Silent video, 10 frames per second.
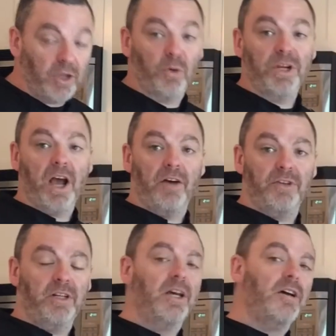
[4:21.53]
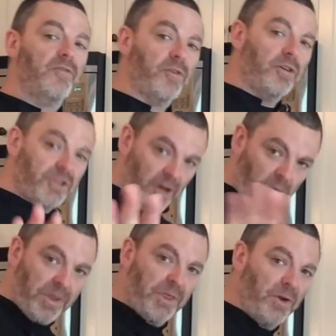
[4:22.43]
degree oven for
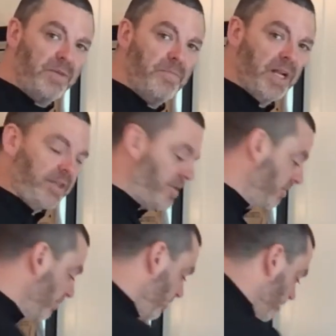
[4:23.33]
start with 30 minutes.